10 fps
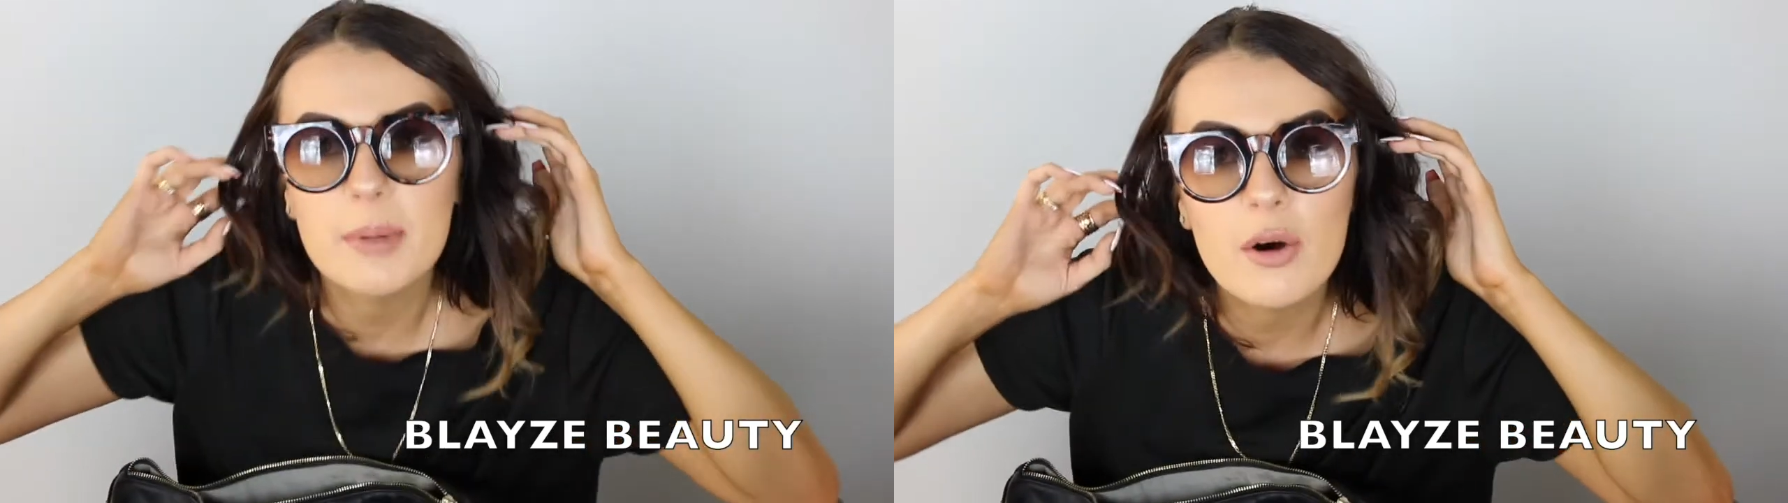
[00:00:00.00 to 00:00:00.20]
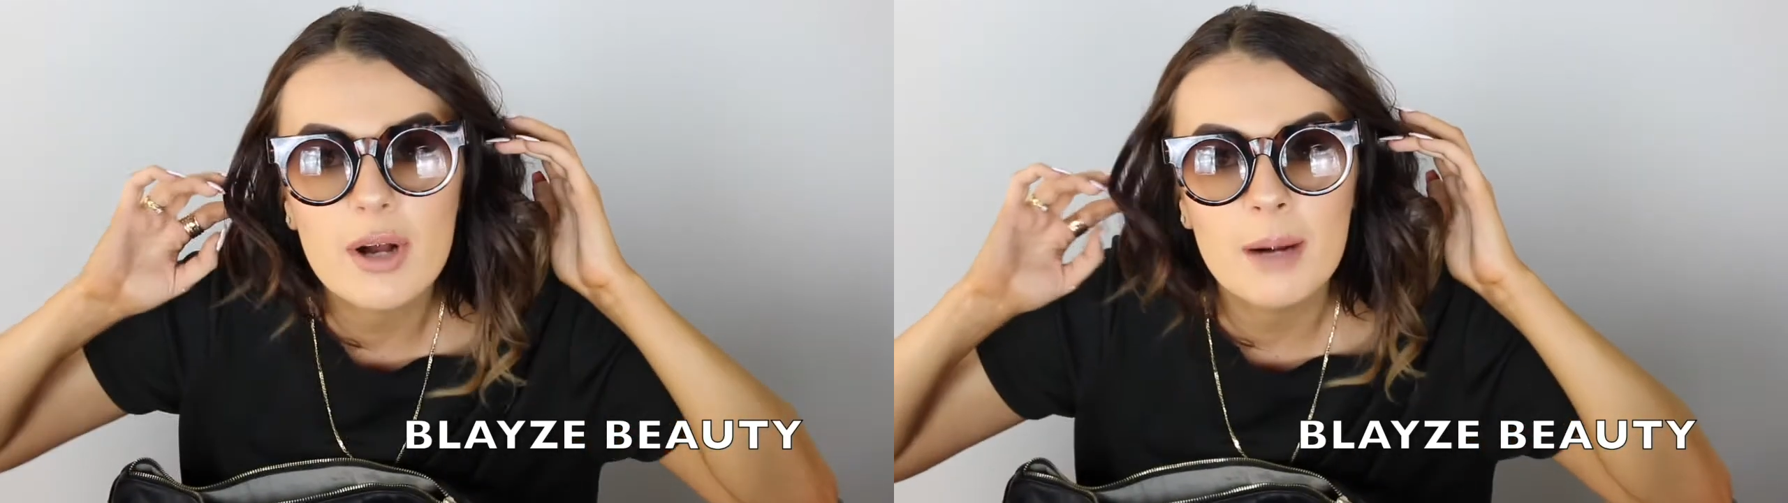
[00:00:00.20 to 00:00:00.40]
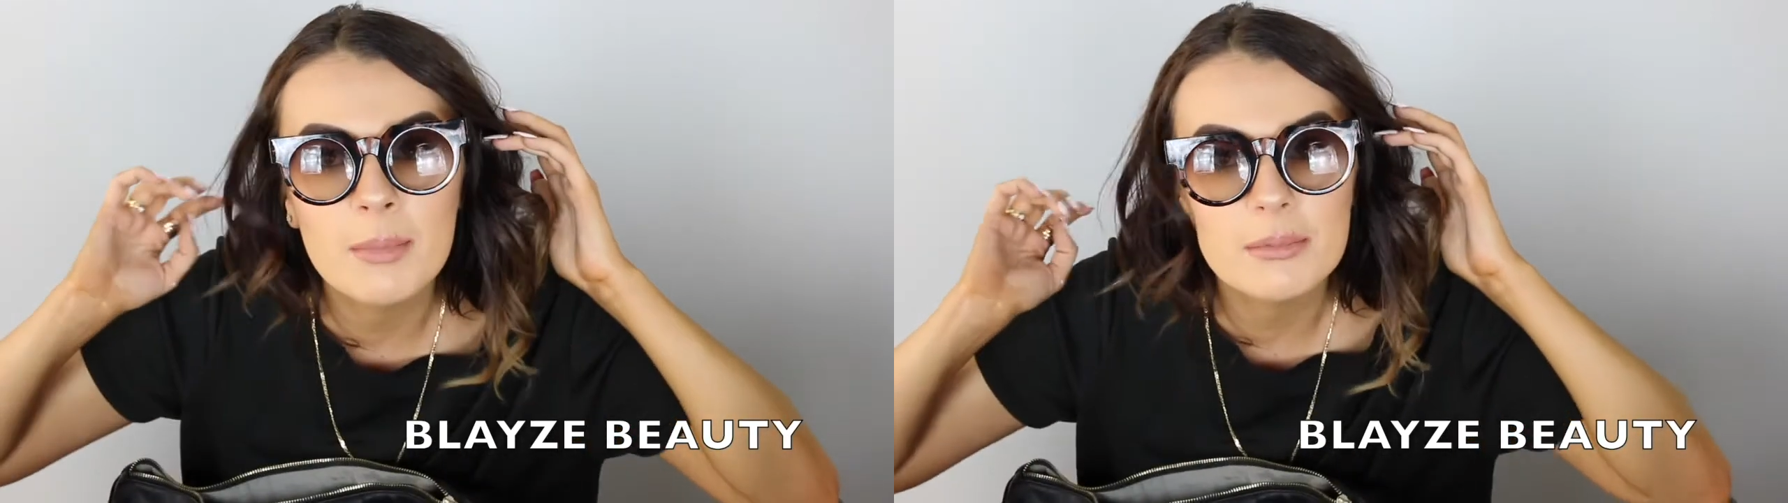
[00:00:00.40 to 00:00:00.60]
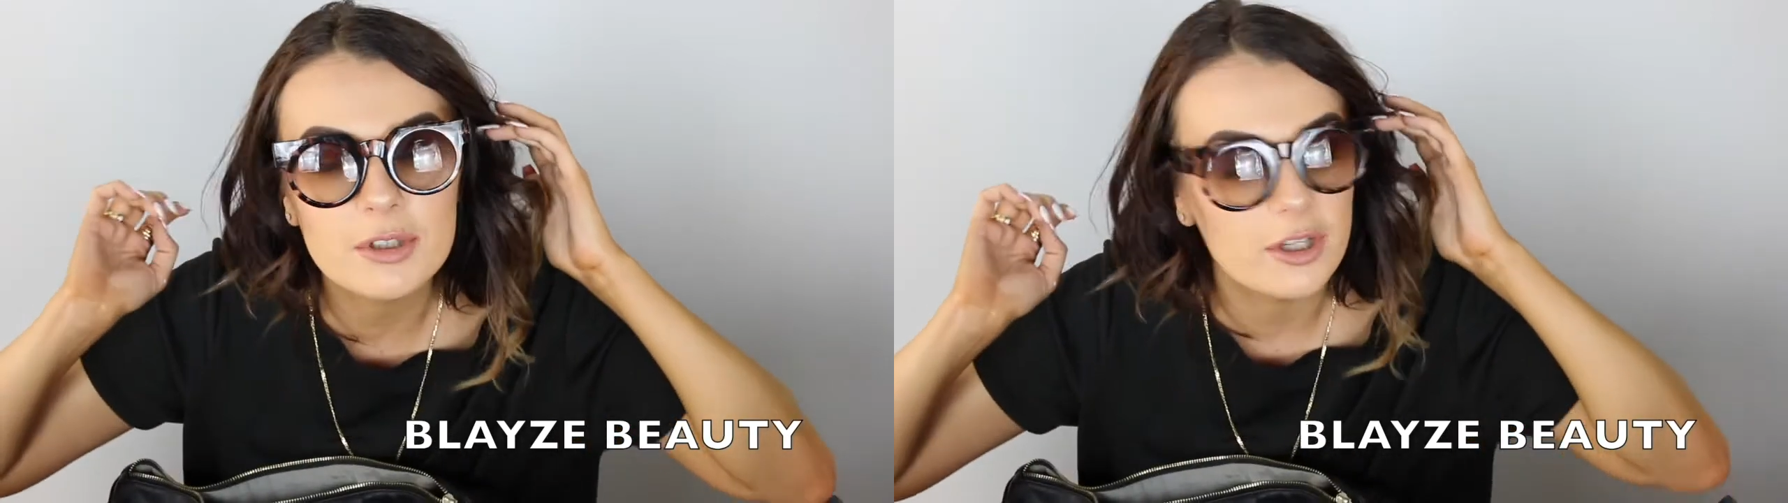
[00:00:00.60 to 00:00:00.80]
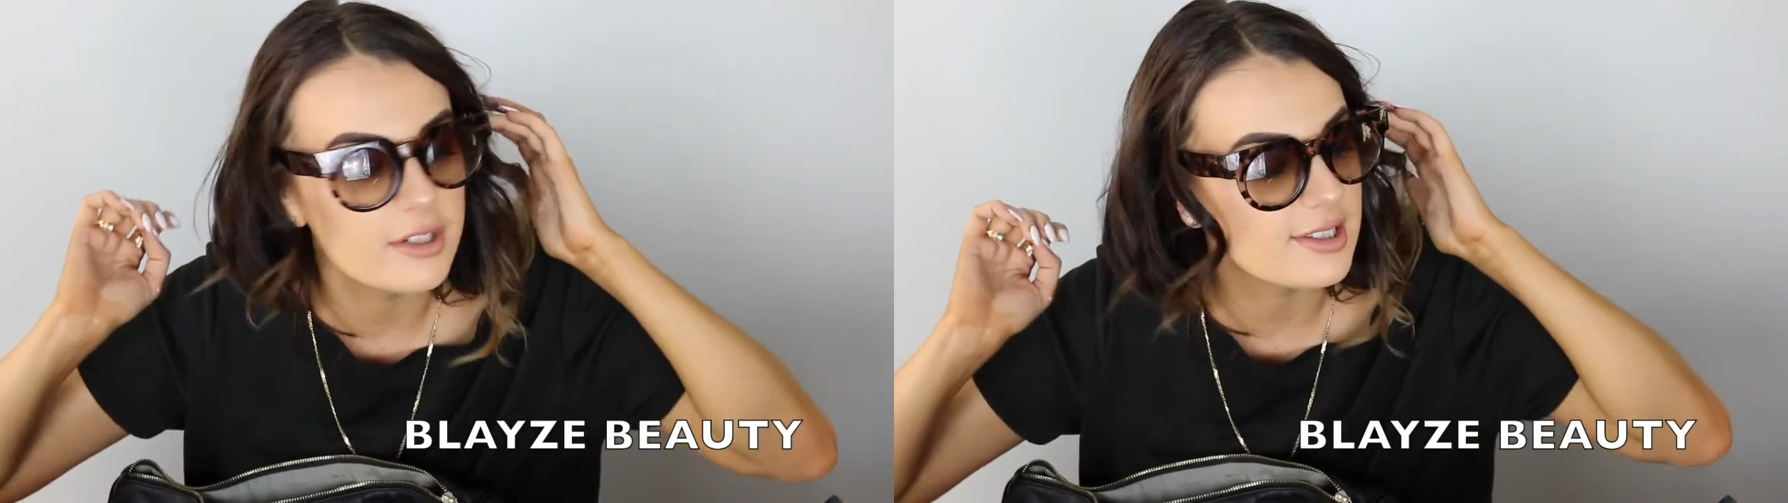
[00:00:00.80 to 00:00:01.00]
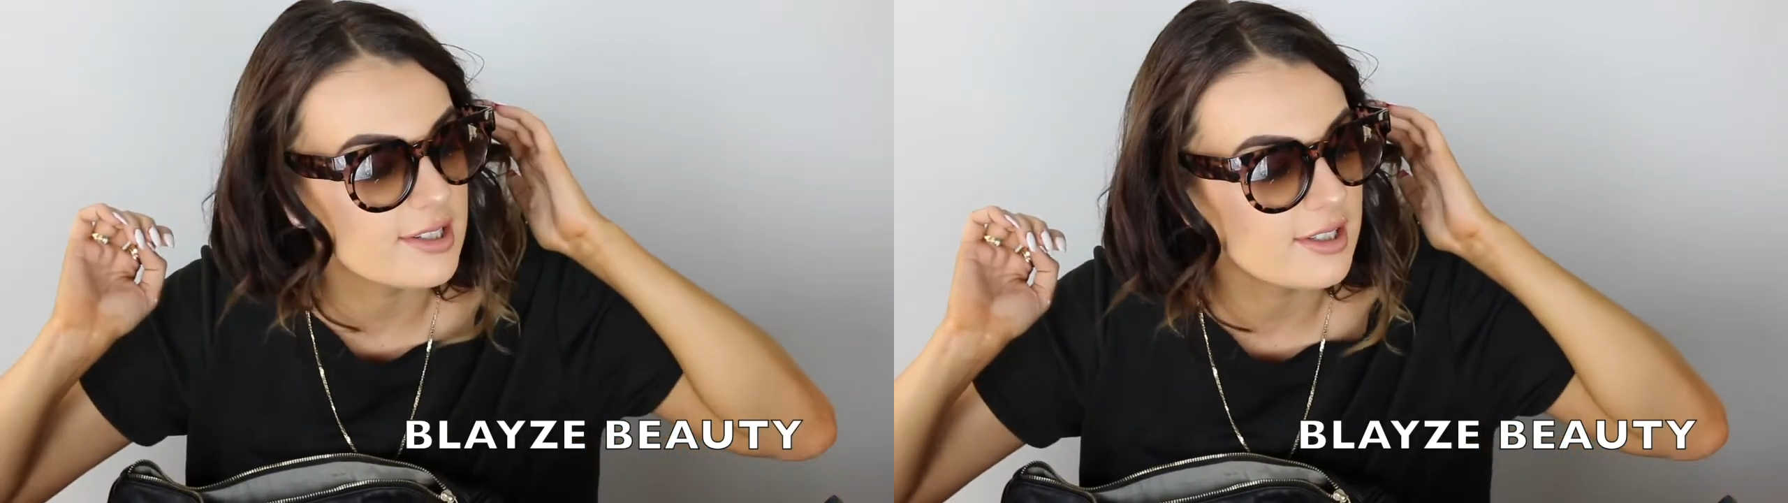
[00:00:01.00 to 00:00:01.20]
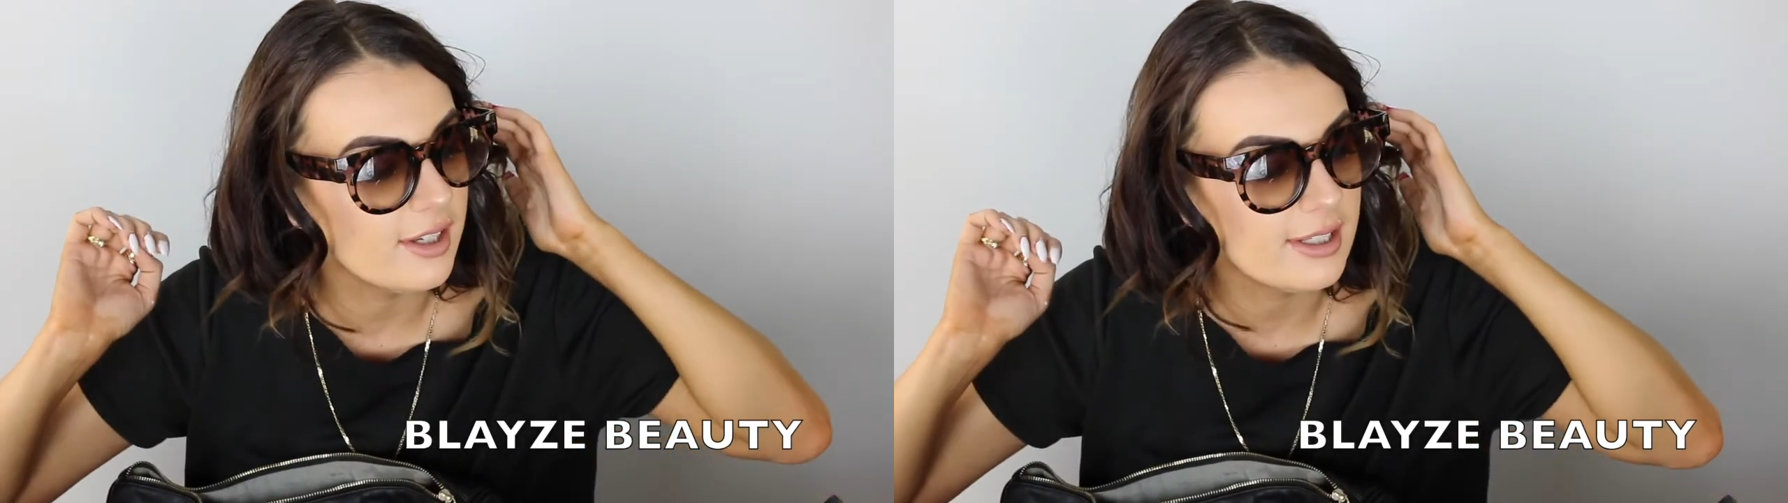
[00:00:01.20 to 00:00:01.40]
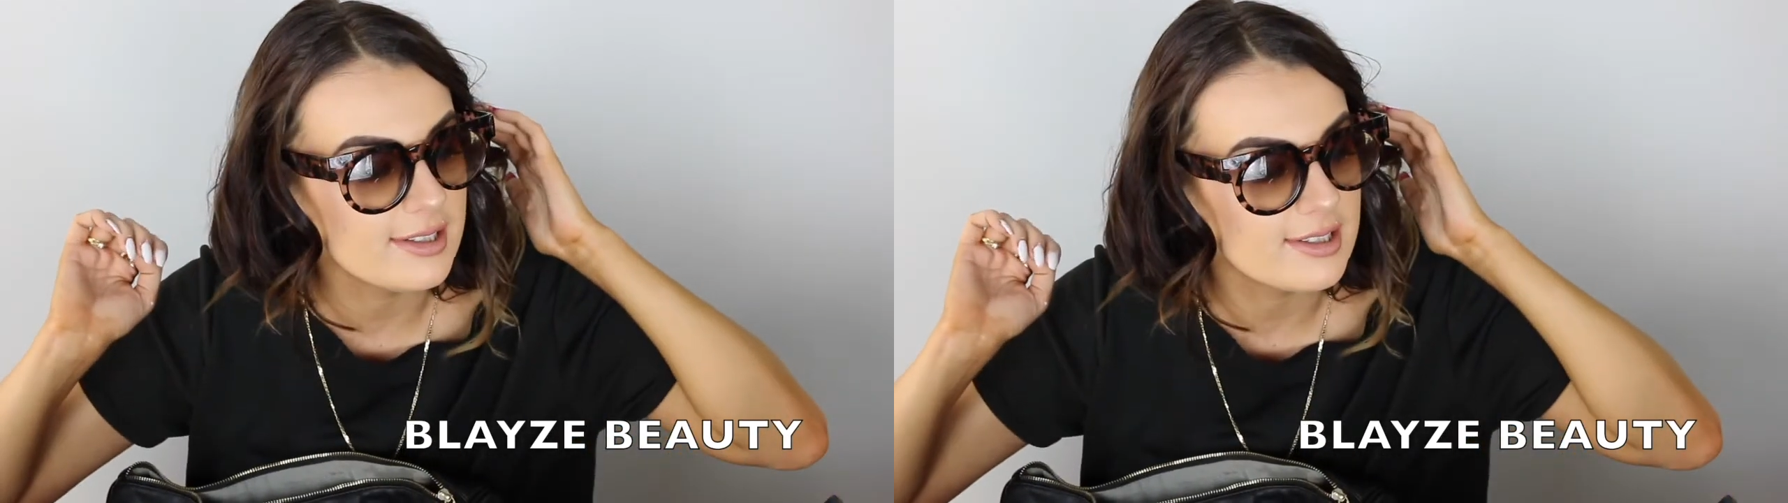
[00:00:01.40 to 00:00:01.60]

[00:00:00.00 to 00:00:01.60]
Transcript: I'll come up closer so you can